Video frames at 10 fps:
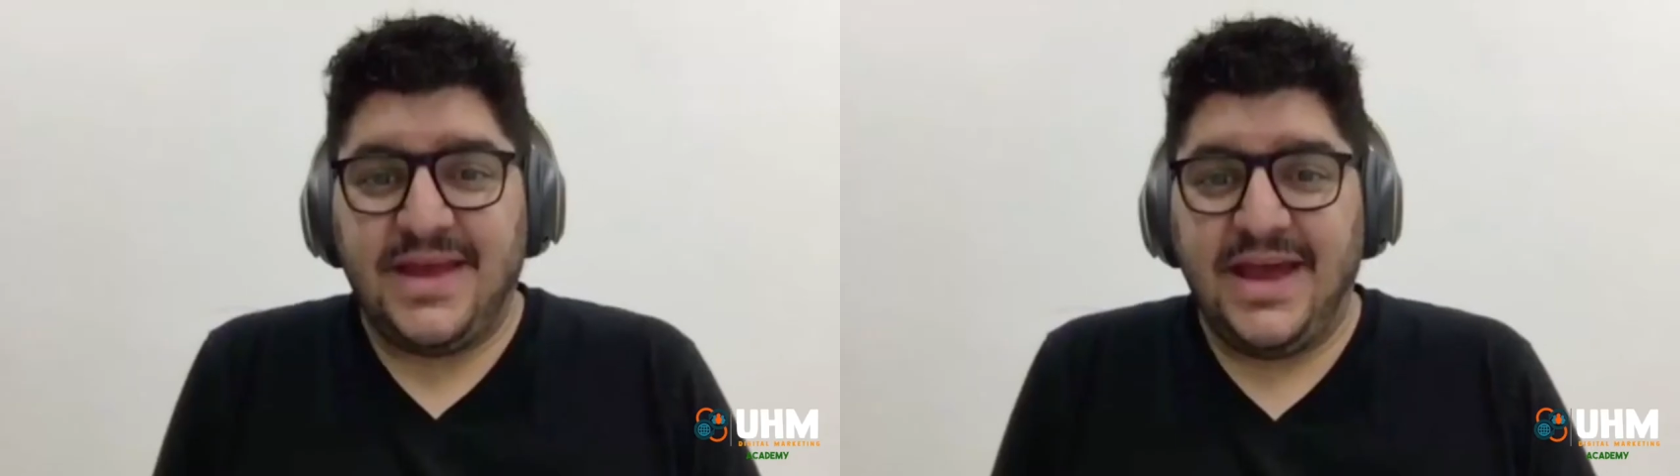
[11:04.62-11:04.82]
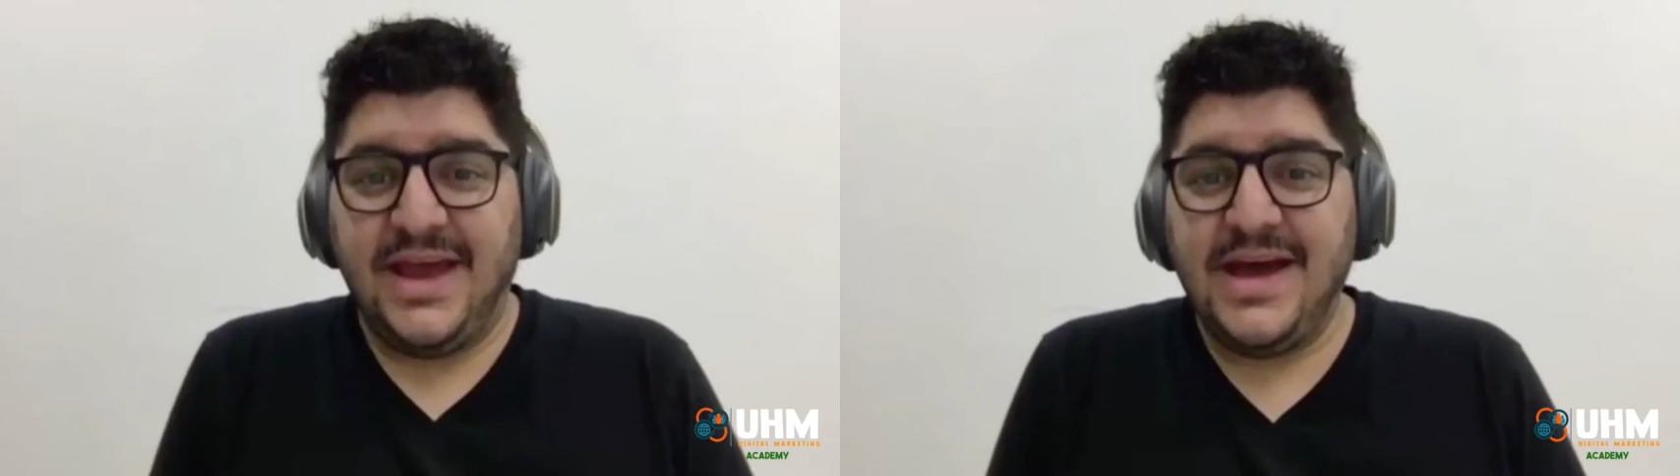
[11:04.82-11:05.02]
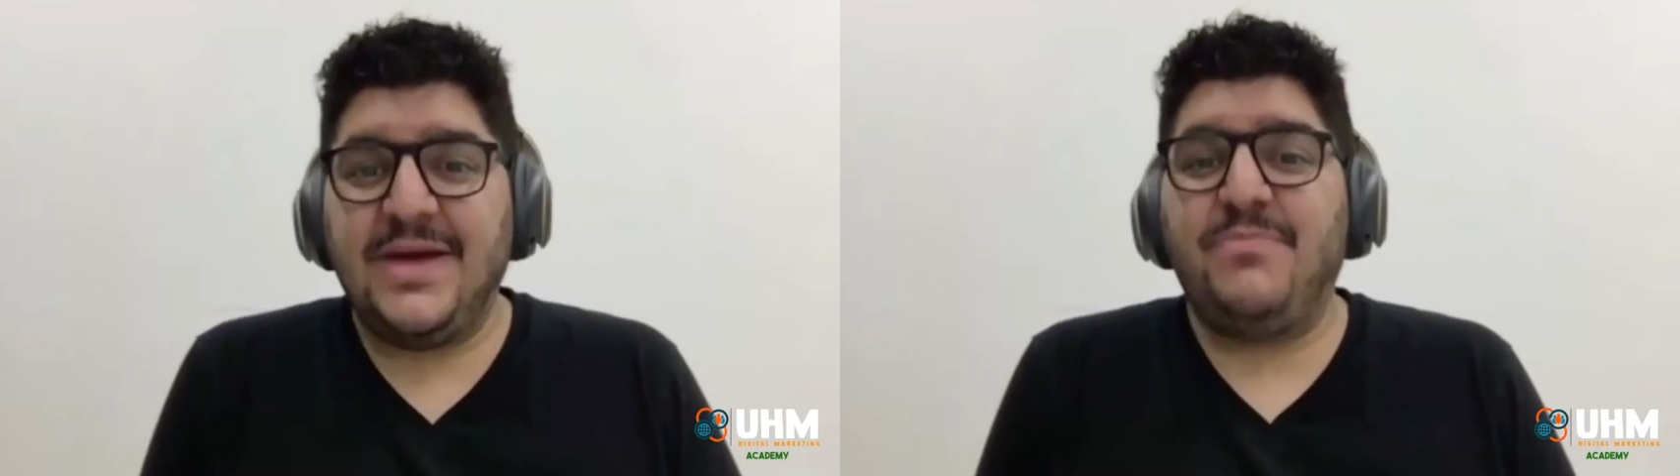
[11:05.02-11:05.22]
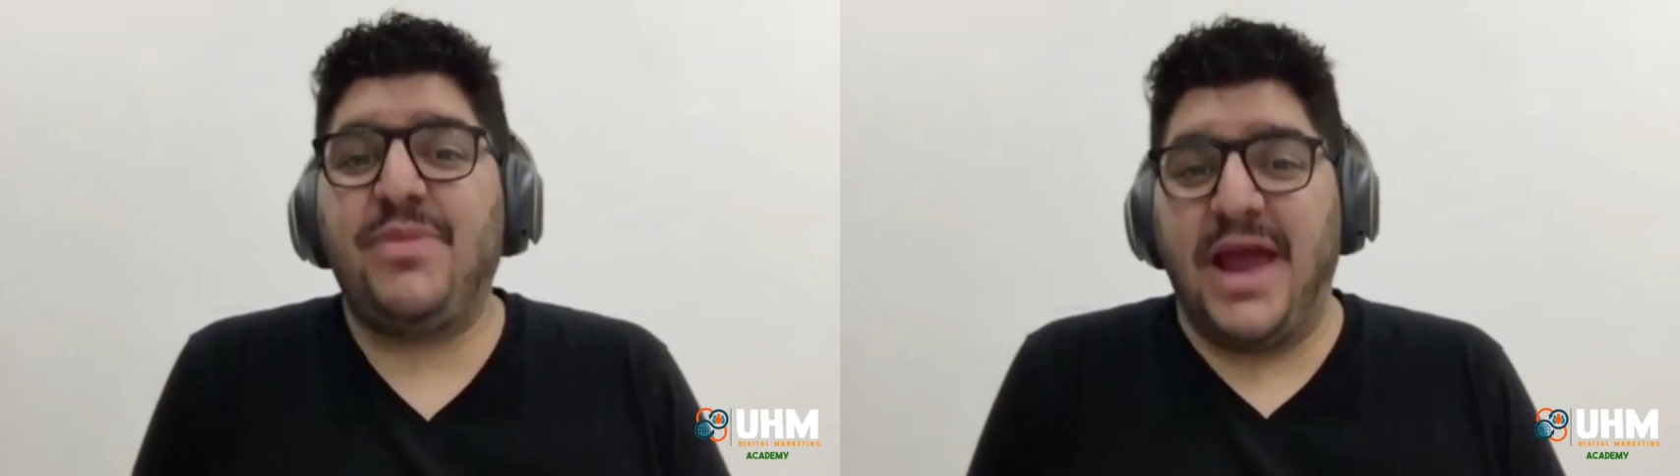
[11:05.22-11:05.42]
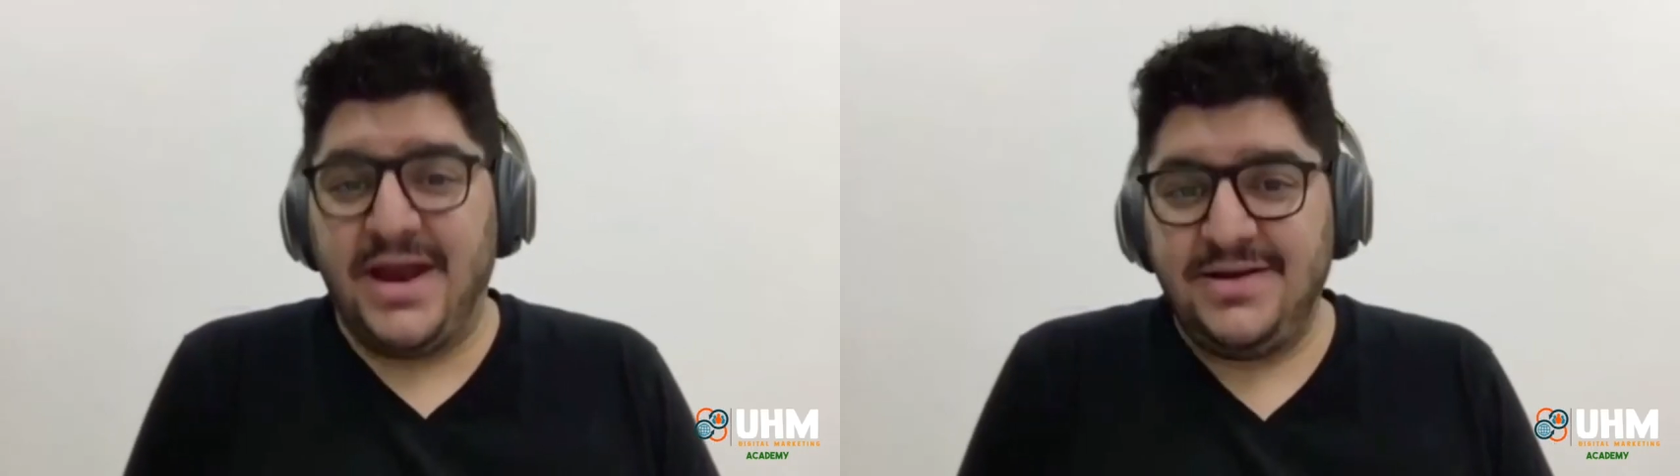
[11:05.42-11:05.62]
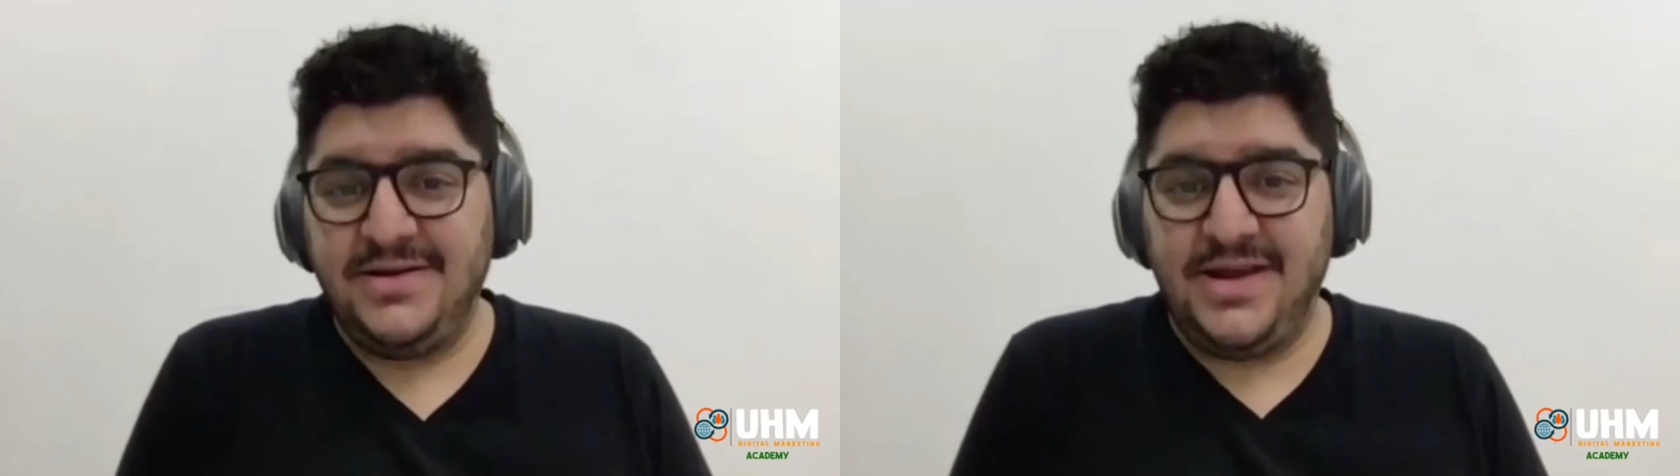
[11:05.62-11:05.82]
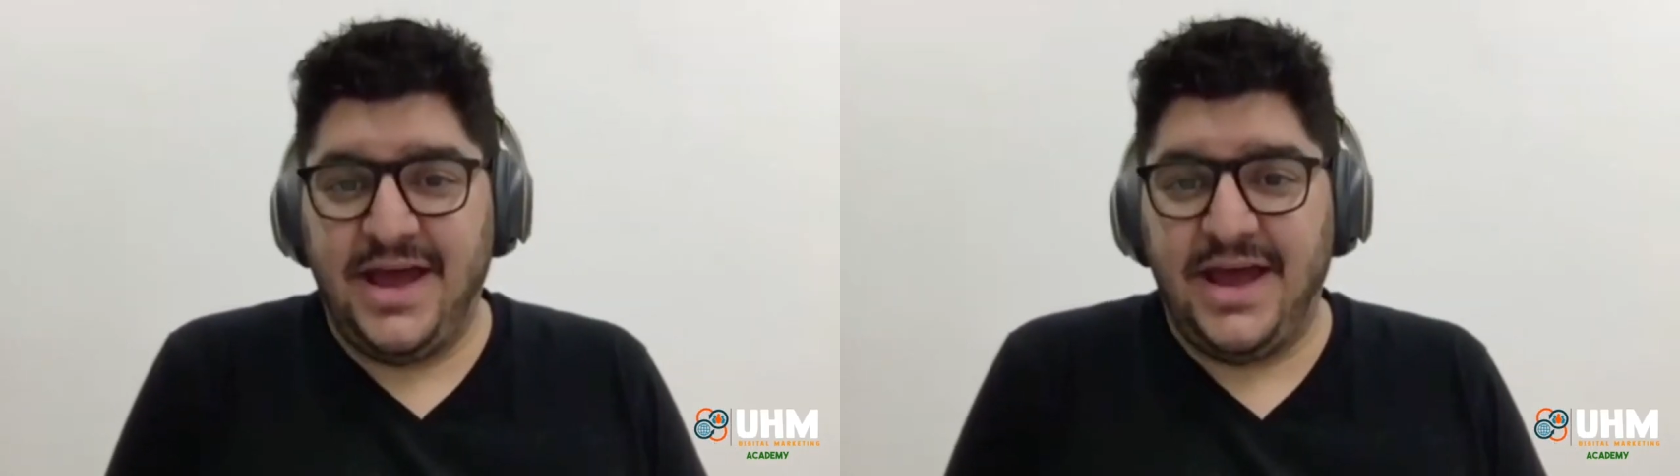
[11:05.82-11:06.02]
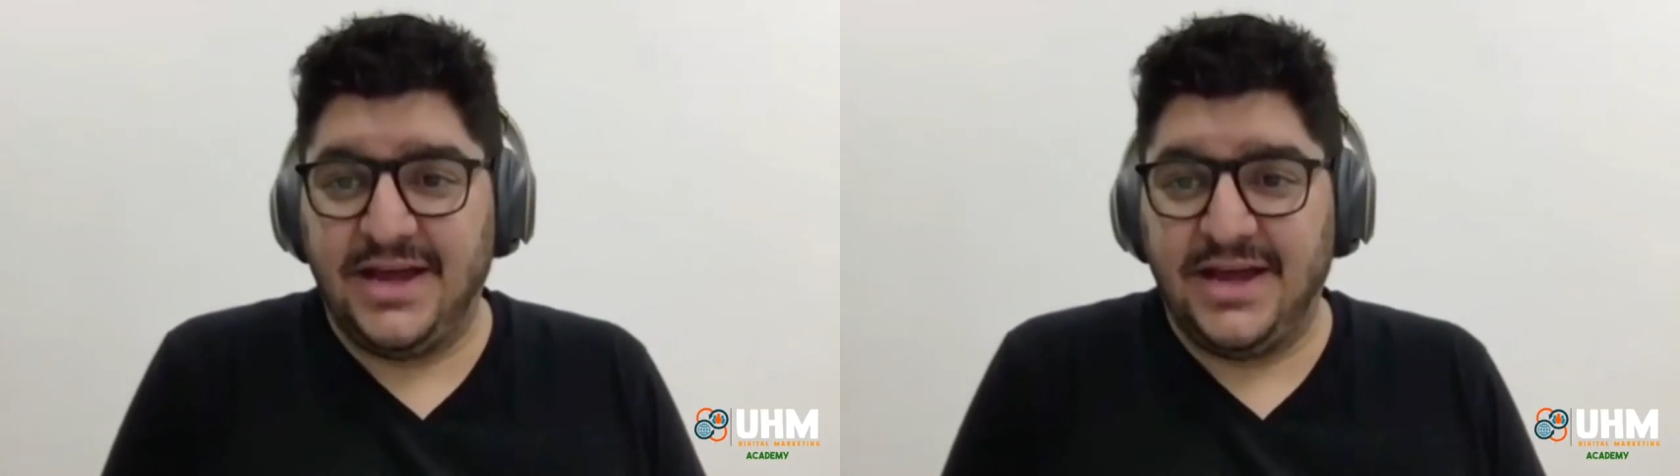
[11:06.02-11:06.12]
I had a plan. I